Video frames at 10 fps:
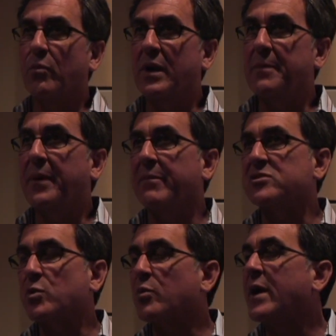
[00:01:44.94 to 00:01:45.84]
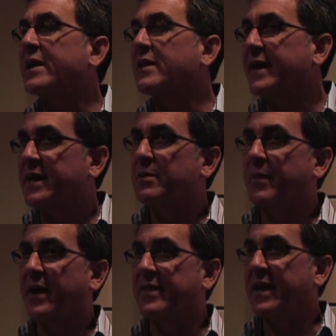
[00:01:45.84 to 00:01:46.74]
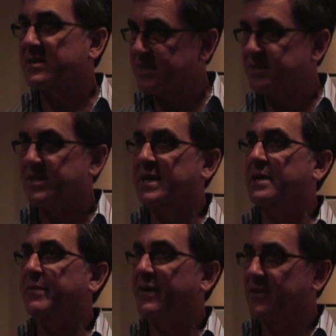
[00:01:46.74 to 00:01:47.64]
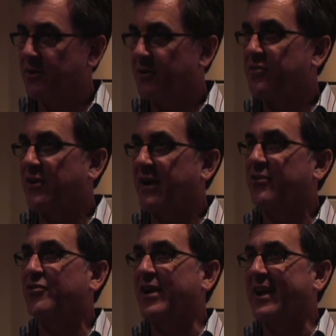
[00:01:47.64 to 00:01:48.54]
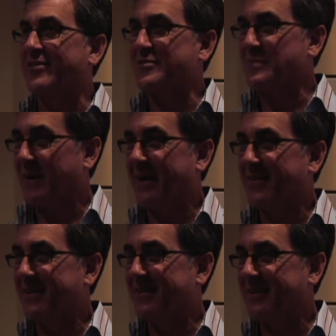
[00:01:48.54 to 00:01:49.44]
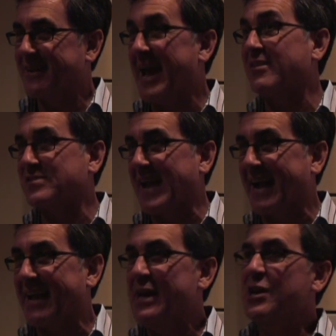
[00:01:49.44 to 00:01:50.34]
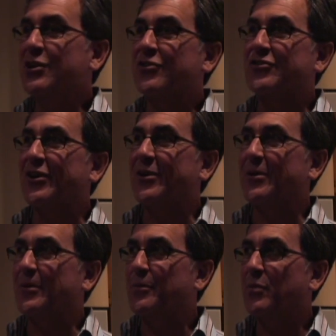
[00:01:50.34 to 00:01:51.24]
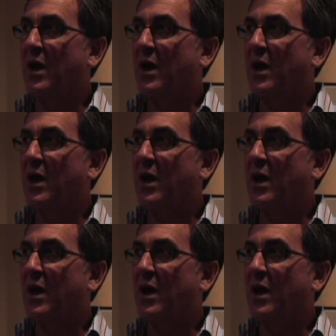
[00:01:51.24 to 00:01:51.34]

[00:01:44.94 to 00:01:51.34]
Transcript: We publish. We're regulated by the SEC and by the New York Stock Exchange and by the NASDAQ. So